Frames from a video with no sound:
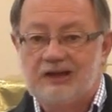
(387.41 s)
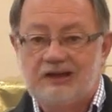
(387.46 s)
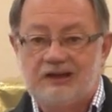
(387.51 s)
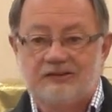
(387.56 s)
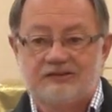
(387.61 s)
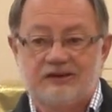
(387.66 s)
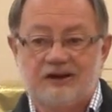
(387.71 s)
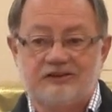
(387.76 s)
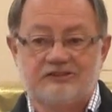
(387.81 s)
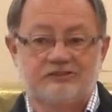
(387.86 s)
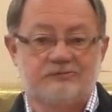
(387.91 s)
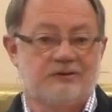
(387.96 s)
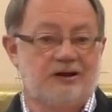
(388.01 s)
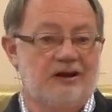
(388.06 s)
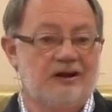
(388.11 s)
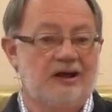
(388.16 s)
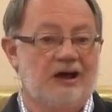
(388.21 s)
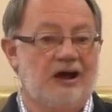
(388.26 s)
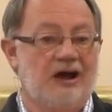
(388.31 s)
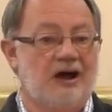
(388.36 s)
he talks
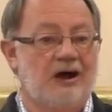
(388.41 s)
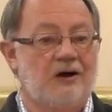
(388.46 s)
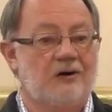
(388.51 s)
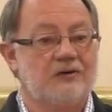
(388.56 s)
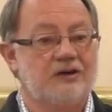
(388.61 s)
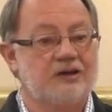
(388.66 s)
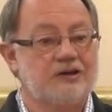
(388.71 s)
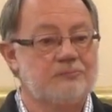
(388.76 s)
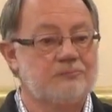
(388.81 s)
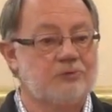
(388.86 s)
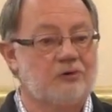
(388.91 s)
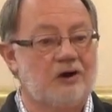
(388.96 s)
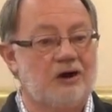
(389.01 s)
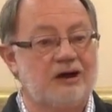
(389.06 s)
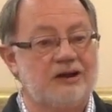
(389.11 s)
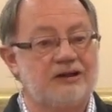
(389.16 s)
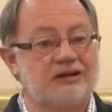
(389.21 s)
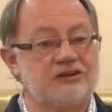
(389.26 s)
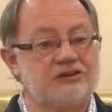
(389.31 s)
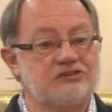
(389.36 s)
about how he
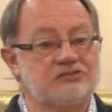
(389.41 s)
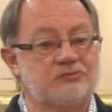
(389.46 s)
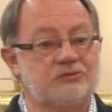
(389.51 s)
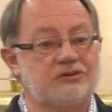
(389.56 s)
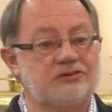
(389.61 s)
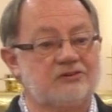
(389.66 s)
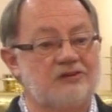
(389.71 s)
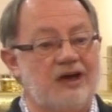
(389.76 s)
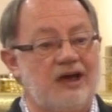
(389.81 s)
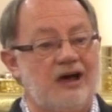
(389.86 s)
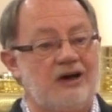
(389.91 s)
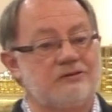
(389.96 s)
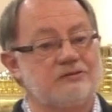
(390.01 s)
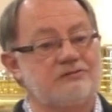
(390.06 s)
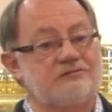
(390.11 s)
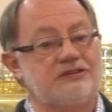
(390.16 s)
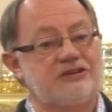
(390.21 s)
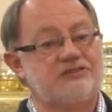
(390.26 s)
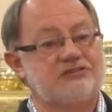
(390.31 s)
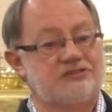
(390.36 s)
brought Israel out
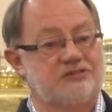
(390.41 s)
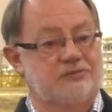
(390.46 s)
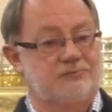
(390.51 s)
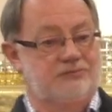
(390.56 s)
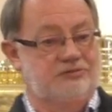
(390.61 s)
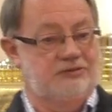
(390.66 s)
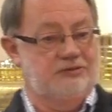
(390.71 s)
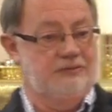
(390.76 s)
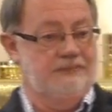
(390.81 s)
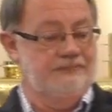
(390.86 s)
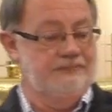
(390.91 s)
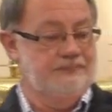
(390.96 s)
of Egypt.